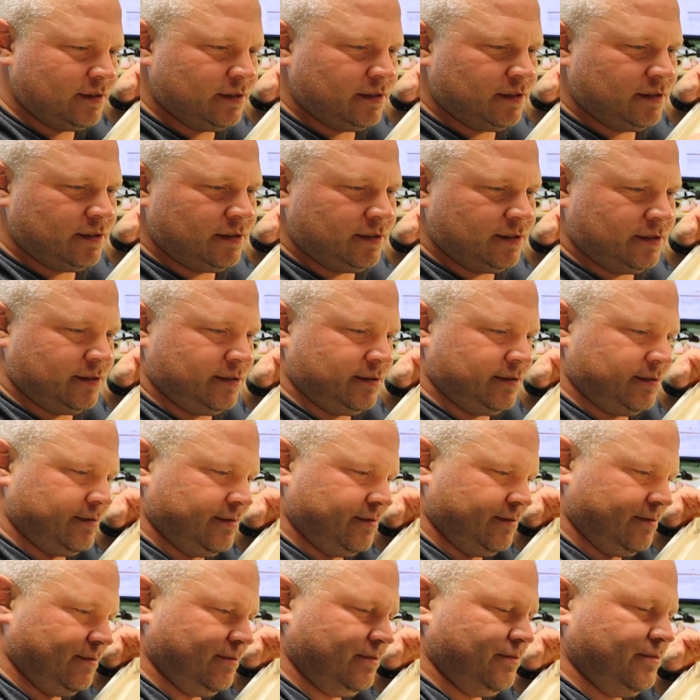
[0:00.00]

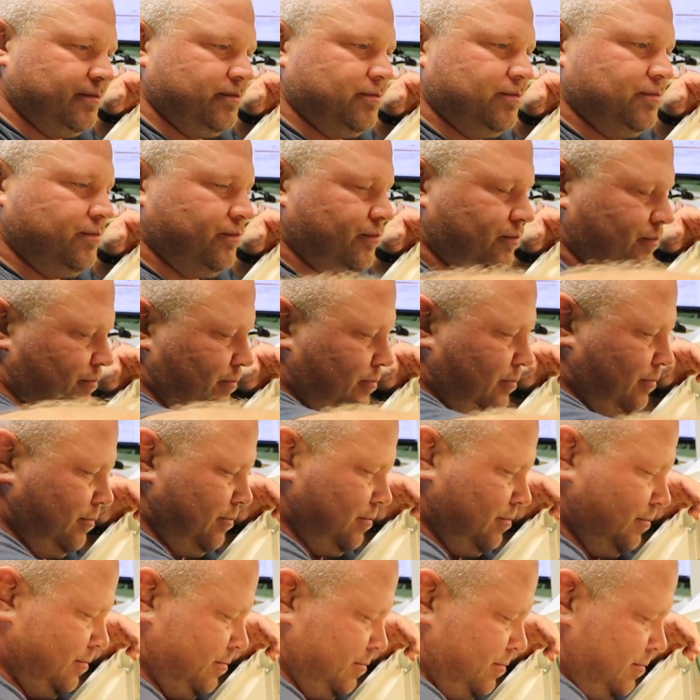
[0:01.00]

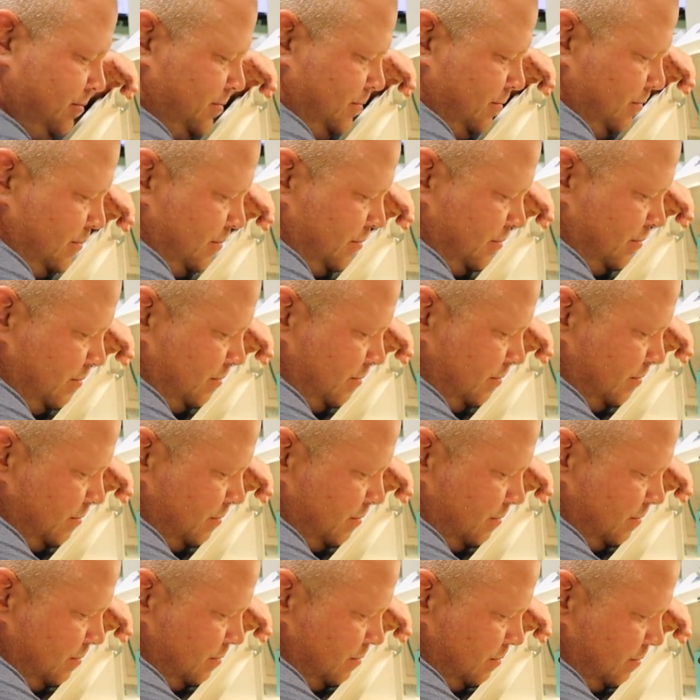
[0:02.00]

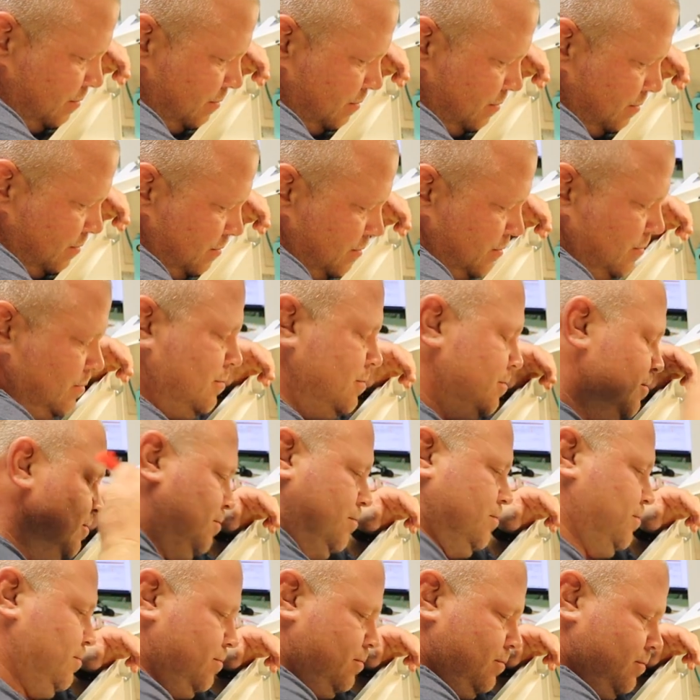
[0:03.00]

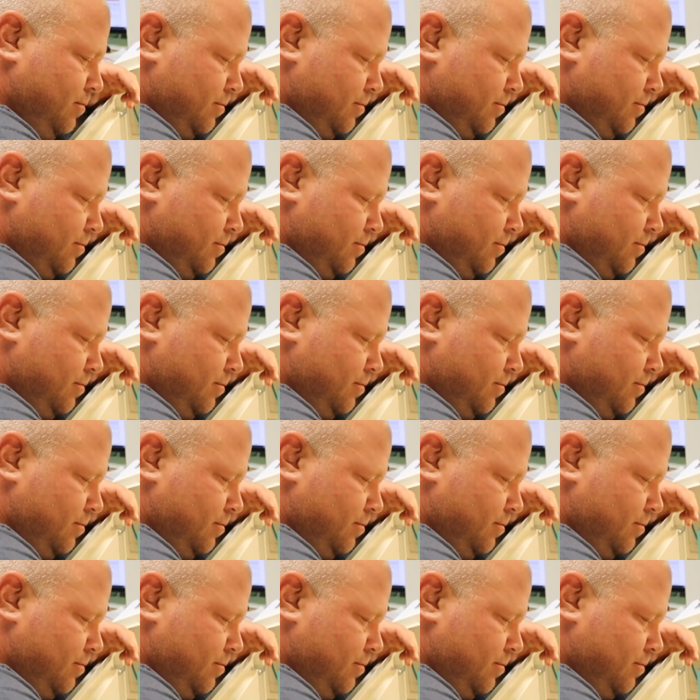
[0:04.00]
No one is speaking in this clip.